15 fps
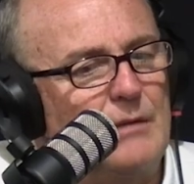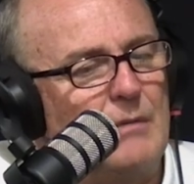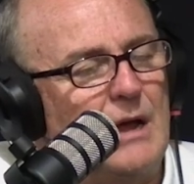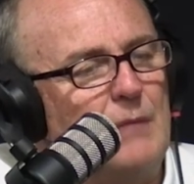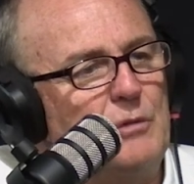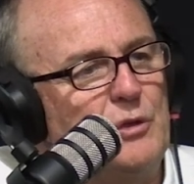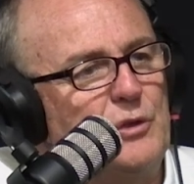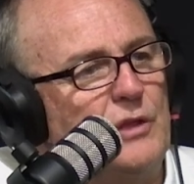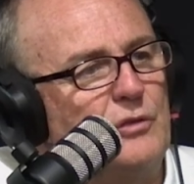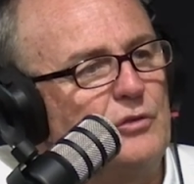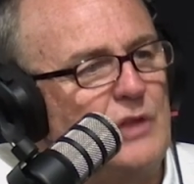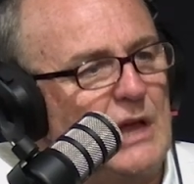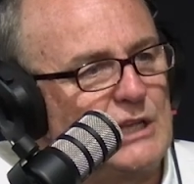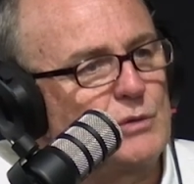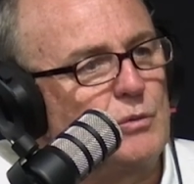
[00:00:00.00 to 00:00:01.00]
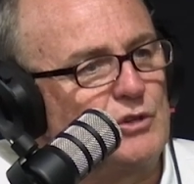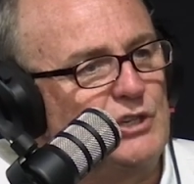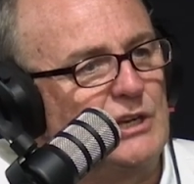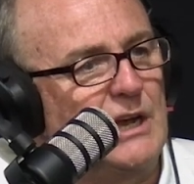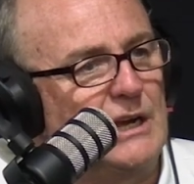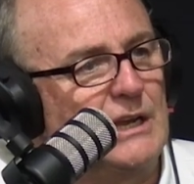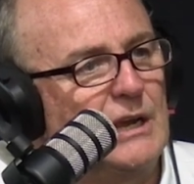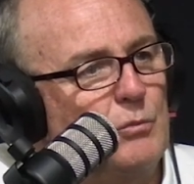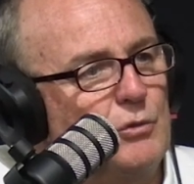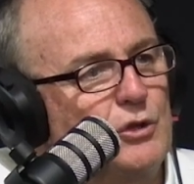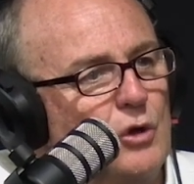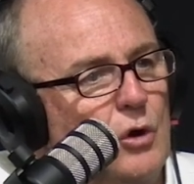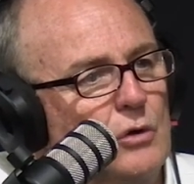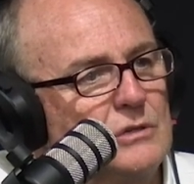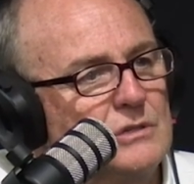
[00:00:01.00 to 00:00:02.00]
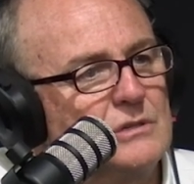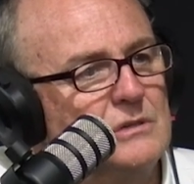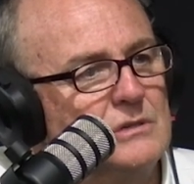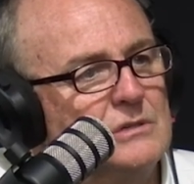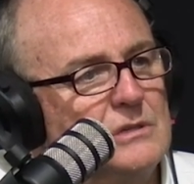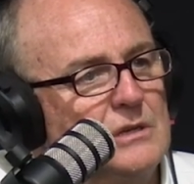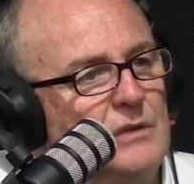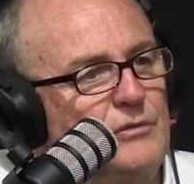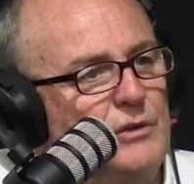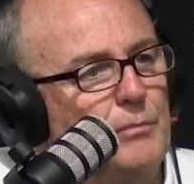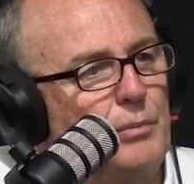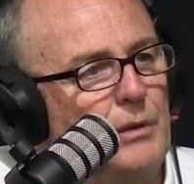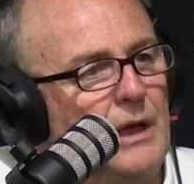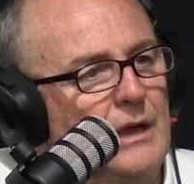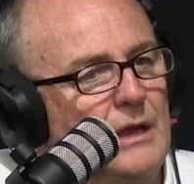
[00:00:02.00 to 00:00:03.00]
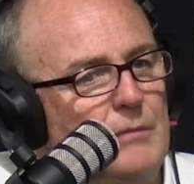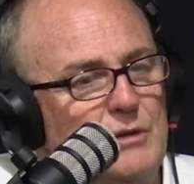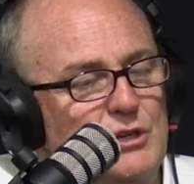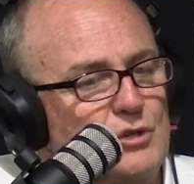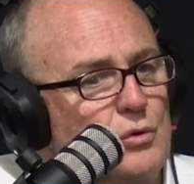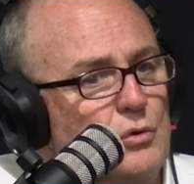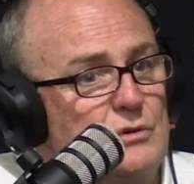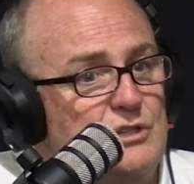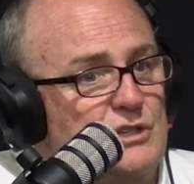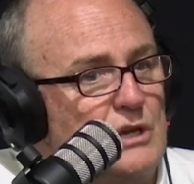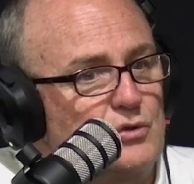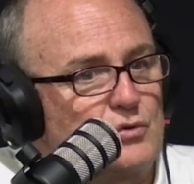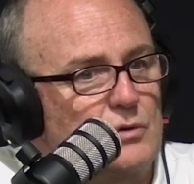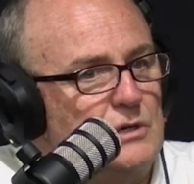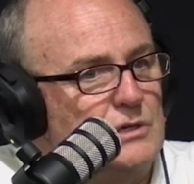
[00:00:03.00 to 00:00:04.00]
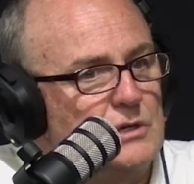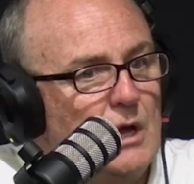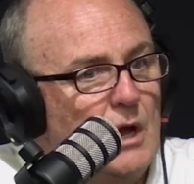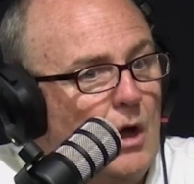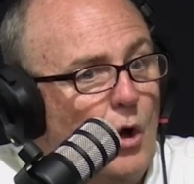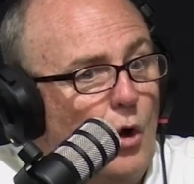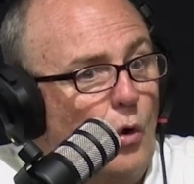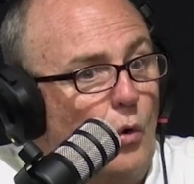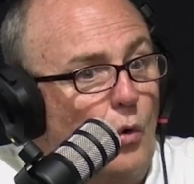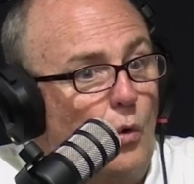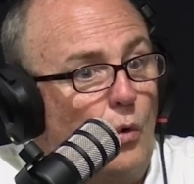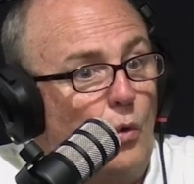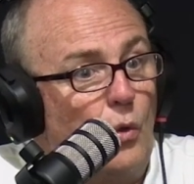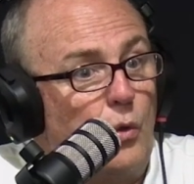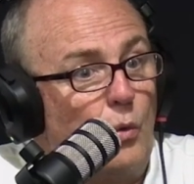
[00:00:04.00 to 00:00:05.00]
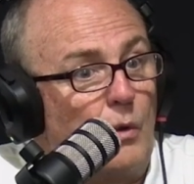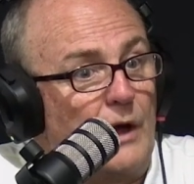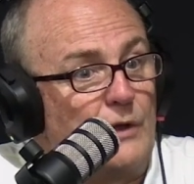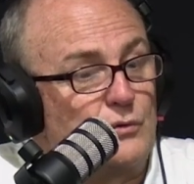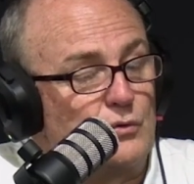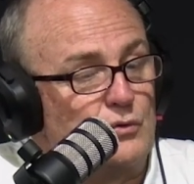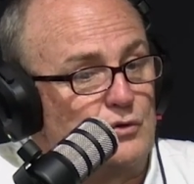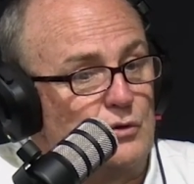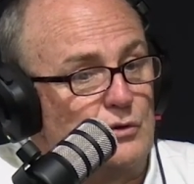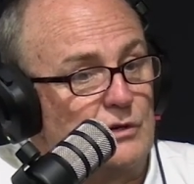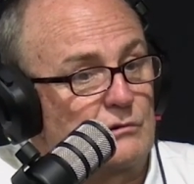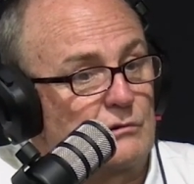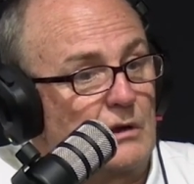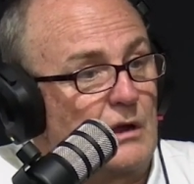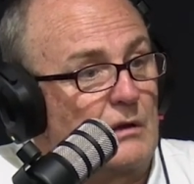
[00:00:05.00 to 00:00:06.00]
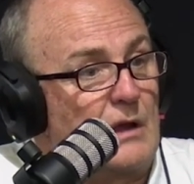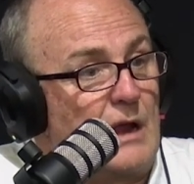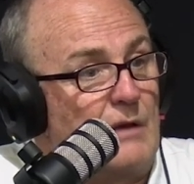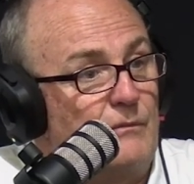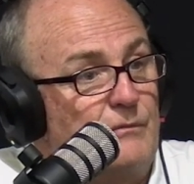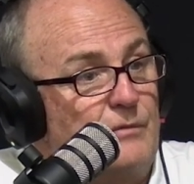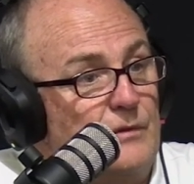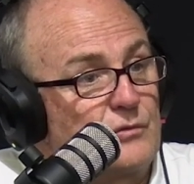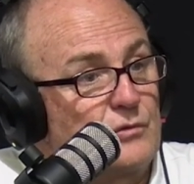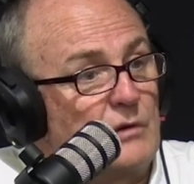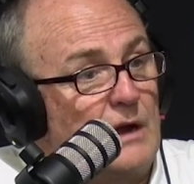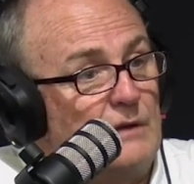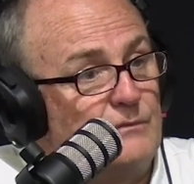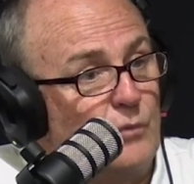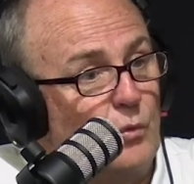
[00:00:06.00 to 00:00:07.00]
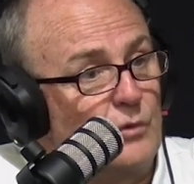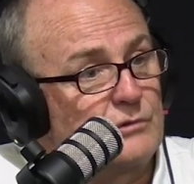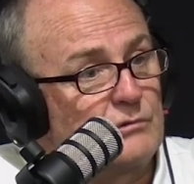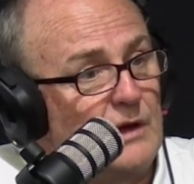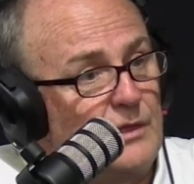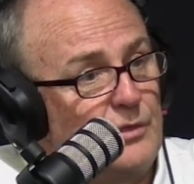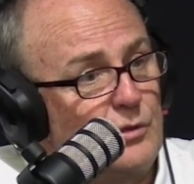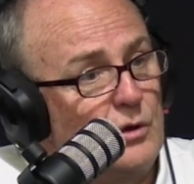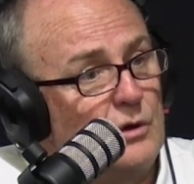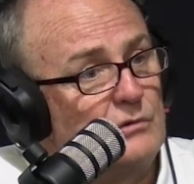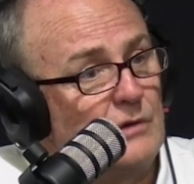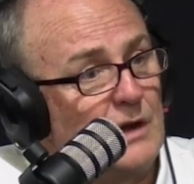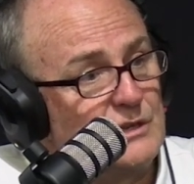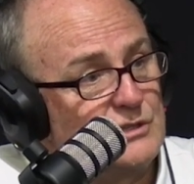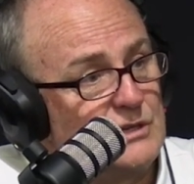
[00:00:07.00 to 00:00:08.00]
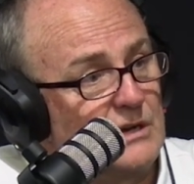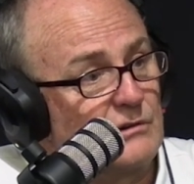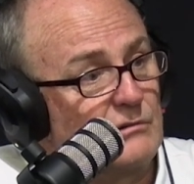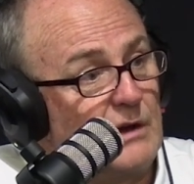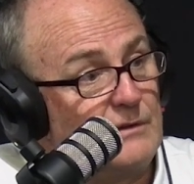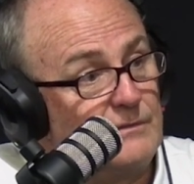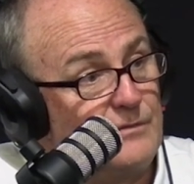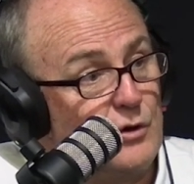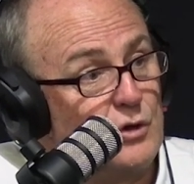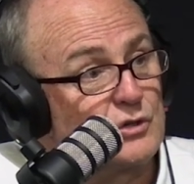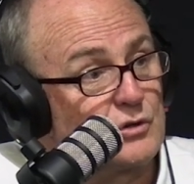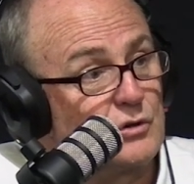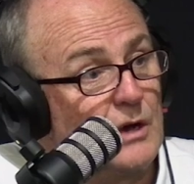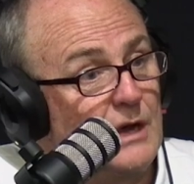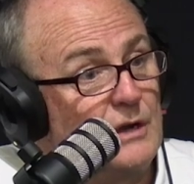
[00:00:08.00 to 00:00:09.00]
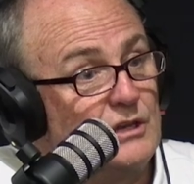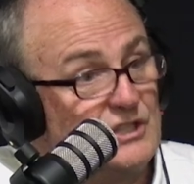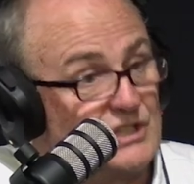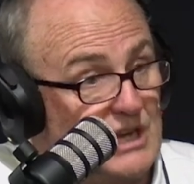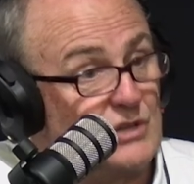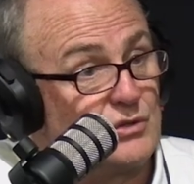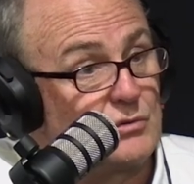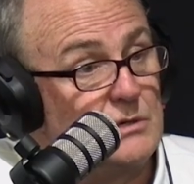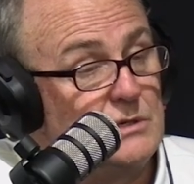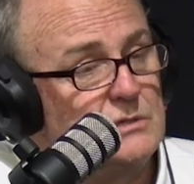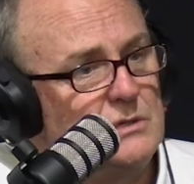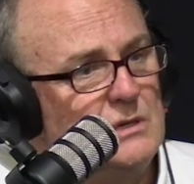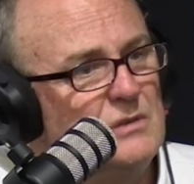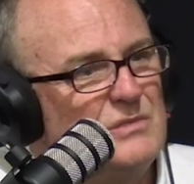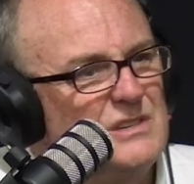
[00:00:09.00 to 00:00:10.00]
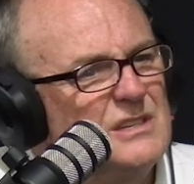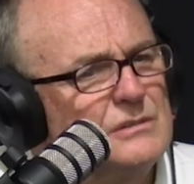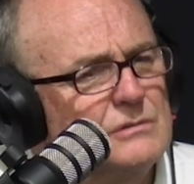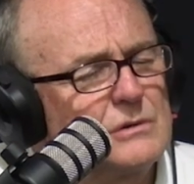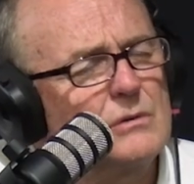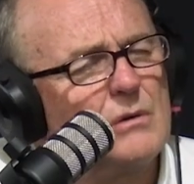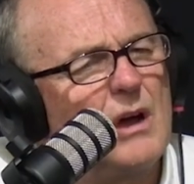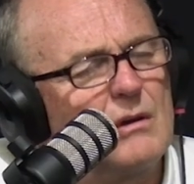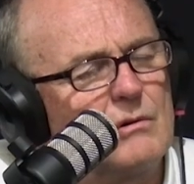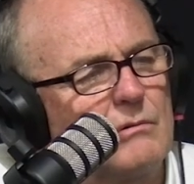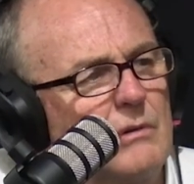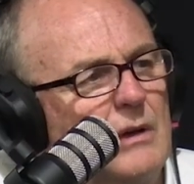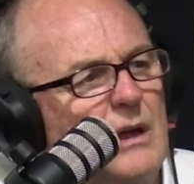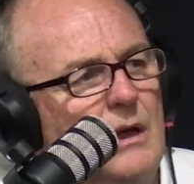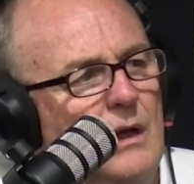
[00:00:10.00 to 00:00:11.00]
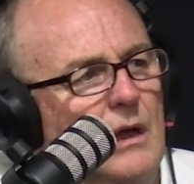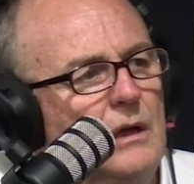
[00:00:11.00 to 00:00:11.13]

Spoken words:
And it made me think that's what you're going to get with Constance if you play him. He scored centuries all the way through junior cricket and 5th grade, 4th grade, 3rd grade, 2nd grade, 1st grade, centuries, which is quite rare.